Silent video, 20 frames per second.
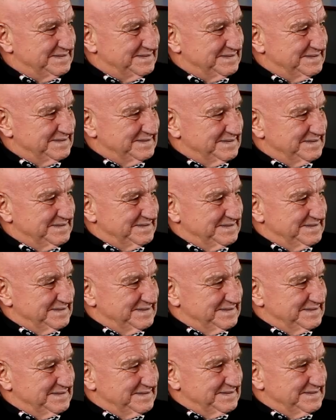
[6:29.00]

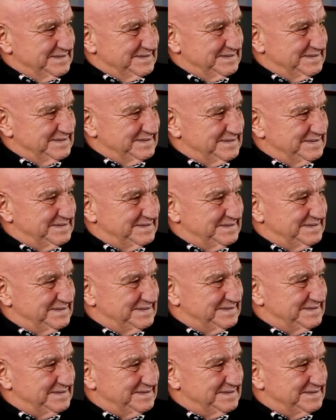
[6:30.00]

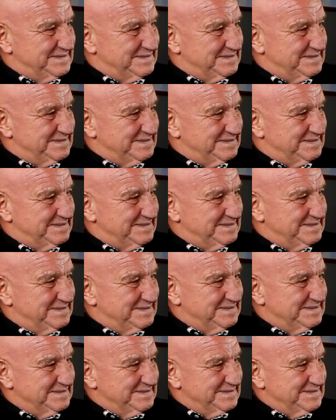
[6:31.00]

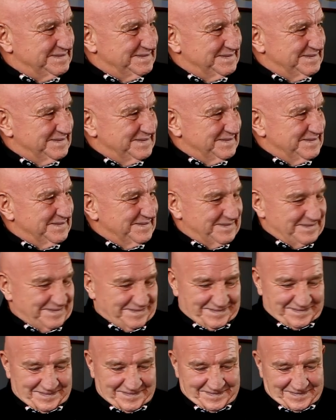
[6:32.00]

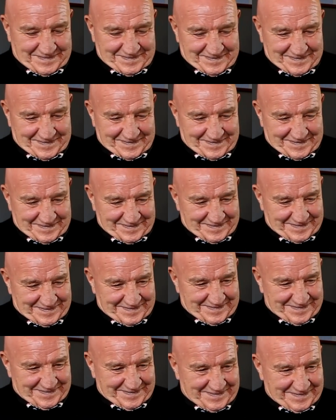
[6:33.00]

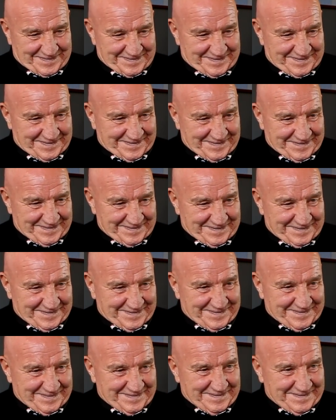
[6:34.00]

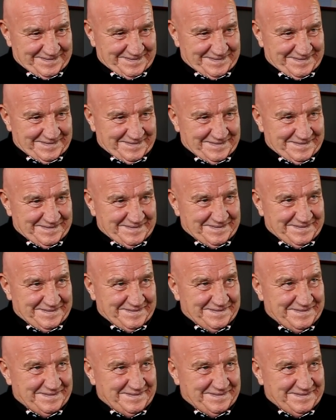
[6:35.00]
[no speech]